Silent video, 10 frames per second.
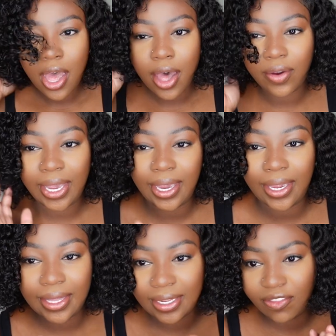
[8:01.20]

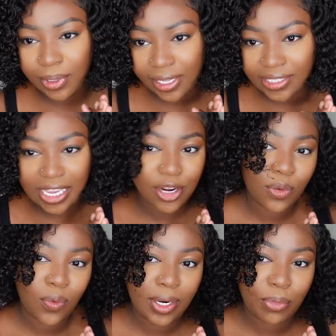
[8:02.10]
Okay, the bugs. I
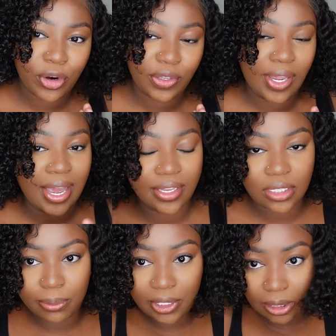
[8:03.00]
don't want to bore you guys.
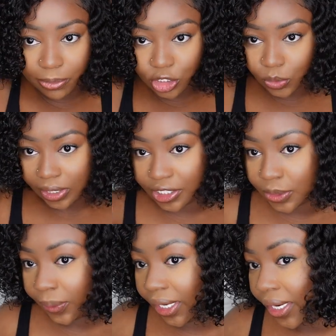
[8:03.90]
I'm going to keep it short and
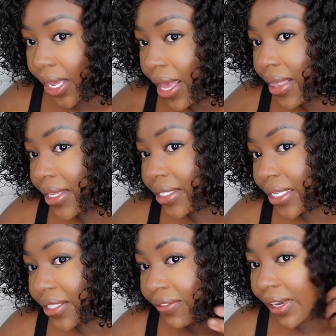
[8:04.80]
sweet. This
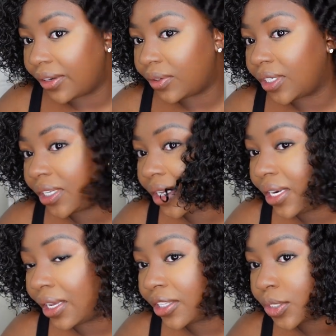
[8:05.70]
is the final look.
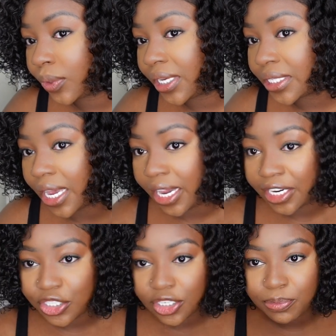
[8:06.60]
Now, this one is
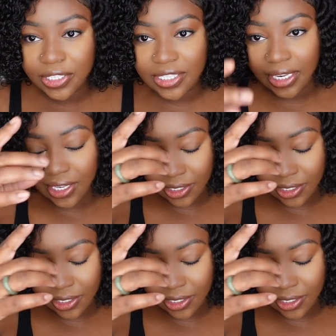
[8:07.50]
100%